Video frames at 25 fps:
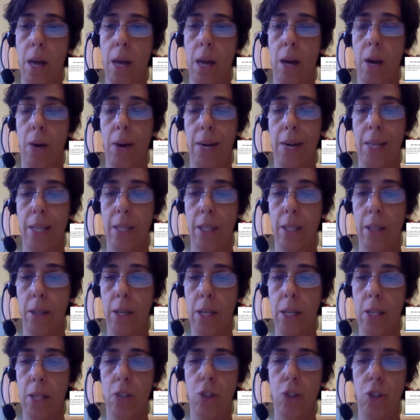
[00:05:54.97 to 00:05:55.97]
criteria
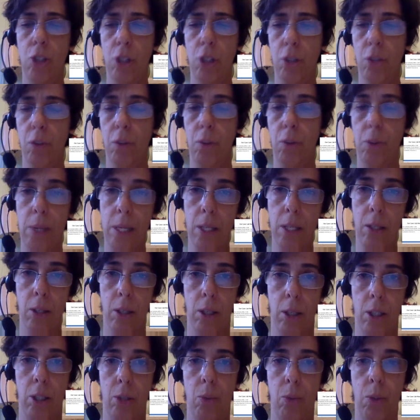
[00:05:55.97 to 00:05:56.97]
is just for research.